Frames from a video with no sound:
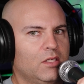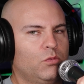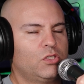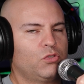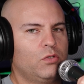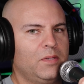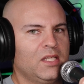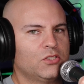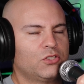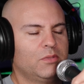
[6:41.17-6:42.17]
which would be an
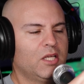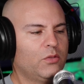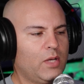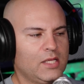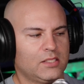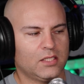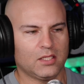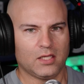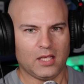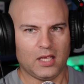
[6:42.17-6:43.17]
instrument otherwise.
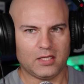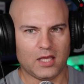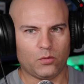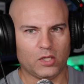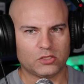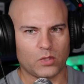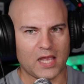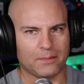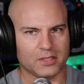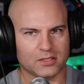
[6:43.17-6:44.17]
And now watch what
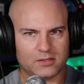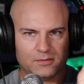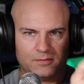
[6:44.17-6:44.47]
happens.